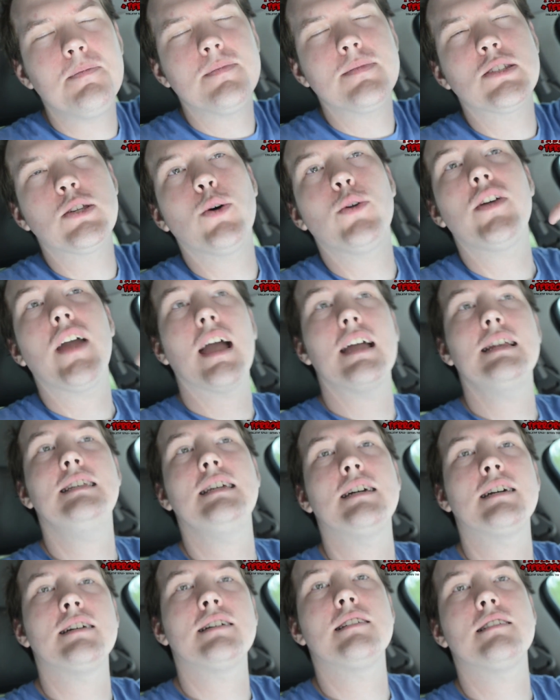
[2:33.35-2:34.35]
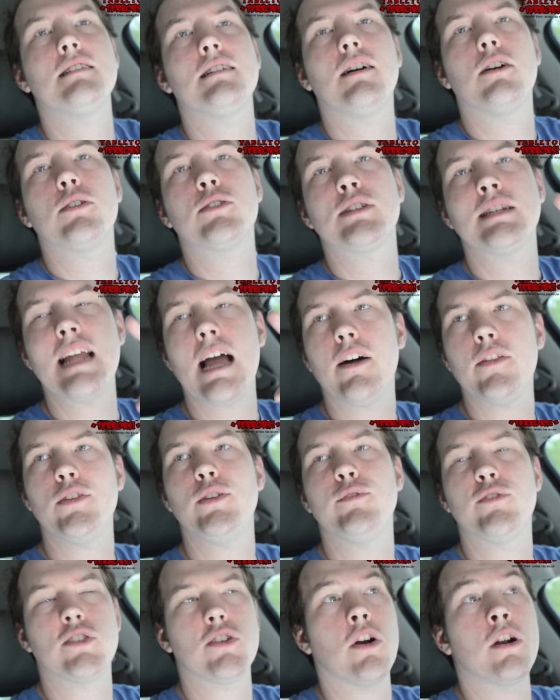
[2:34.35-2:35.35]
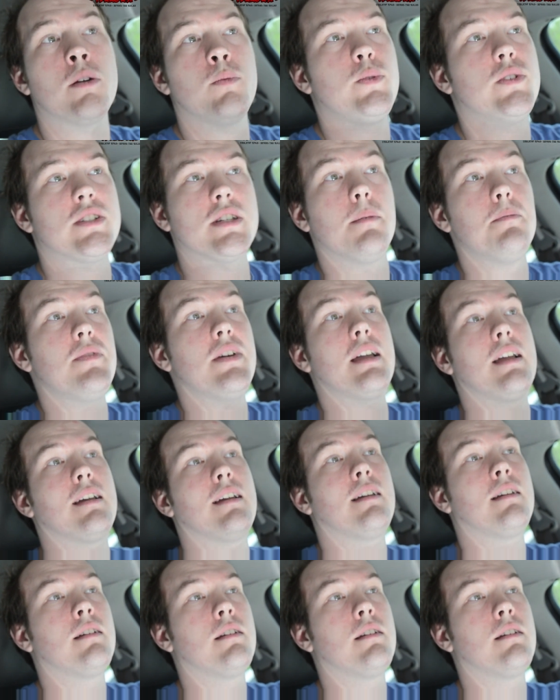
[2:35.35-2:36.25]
So the idea is, now that you've started with something